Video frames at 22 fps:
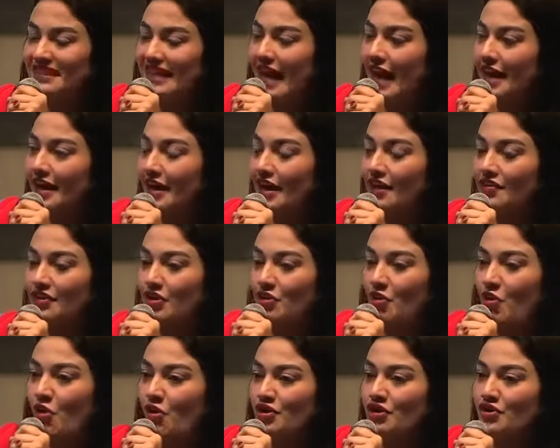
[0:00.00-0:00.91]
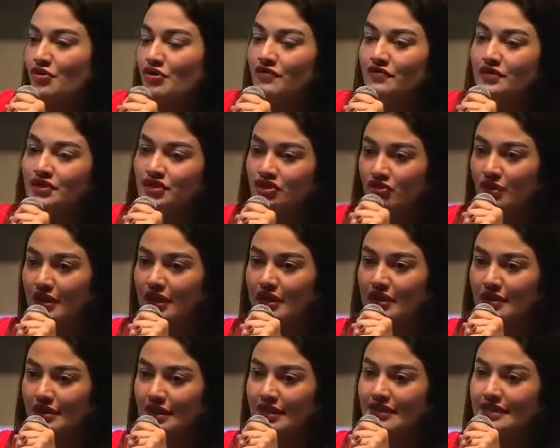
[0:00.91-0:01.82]
standing in the corner of the
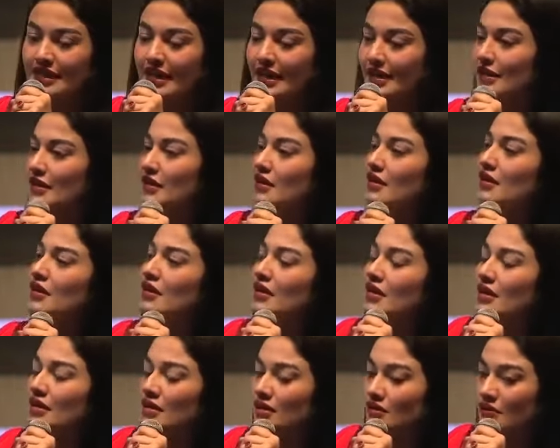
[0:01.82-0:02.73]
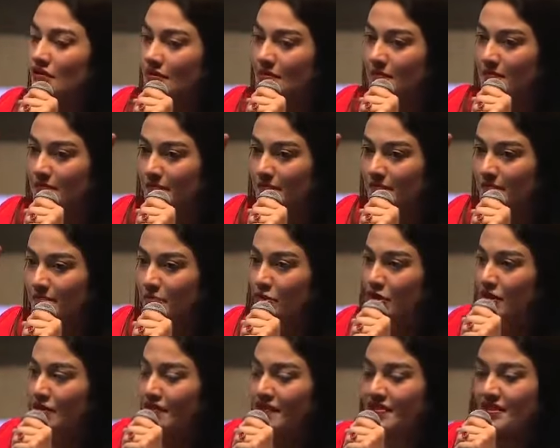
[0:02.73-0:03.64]
street. They said,
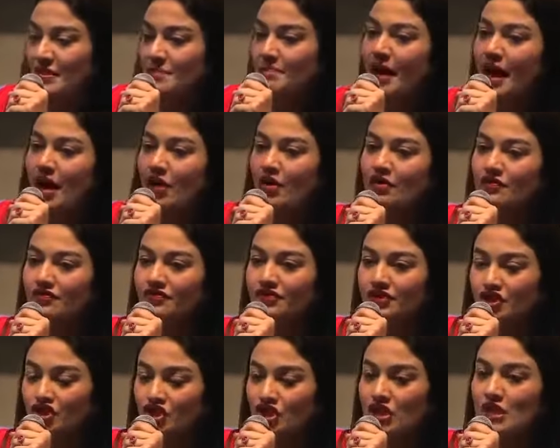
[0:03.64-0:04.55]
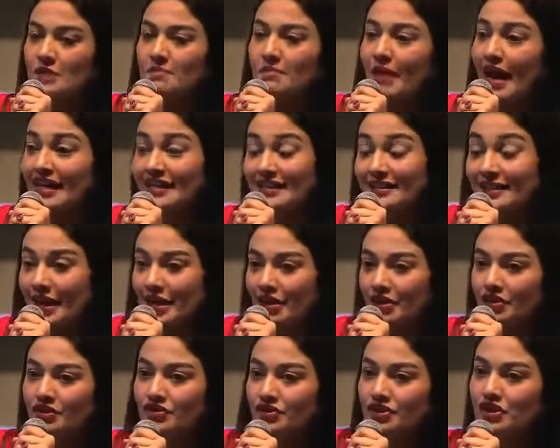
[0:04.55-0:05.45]
put her in the back of the Jeep and
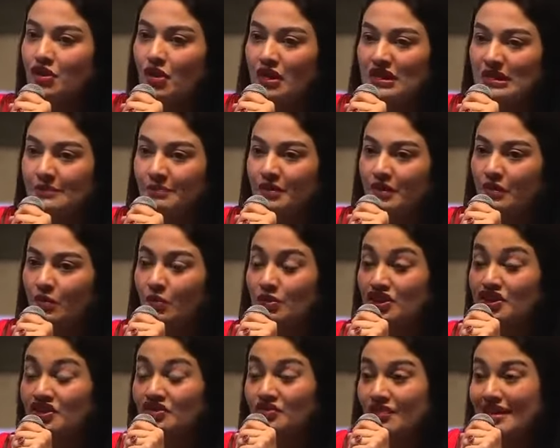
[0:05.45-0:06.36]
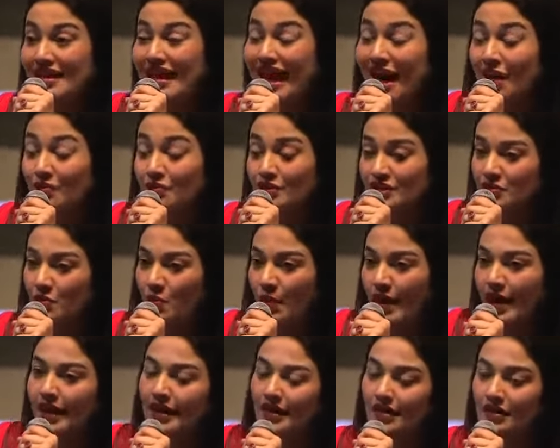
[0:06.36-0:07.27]
take her to the hospital, which is 3 hours
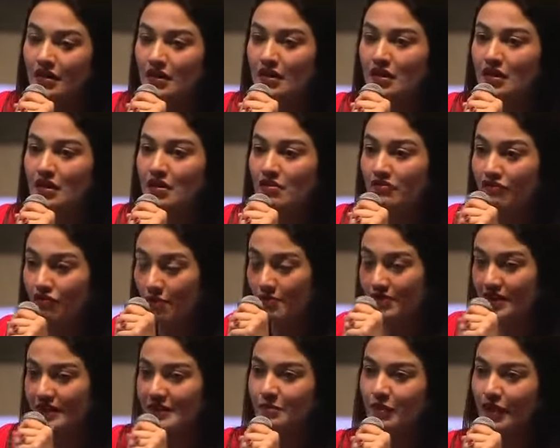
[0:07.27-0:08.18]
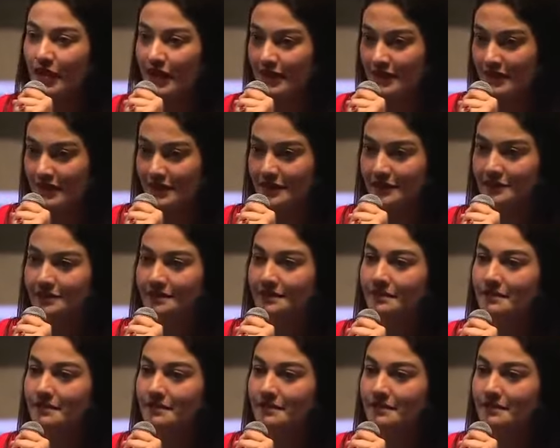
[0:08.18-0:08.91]
away from this place.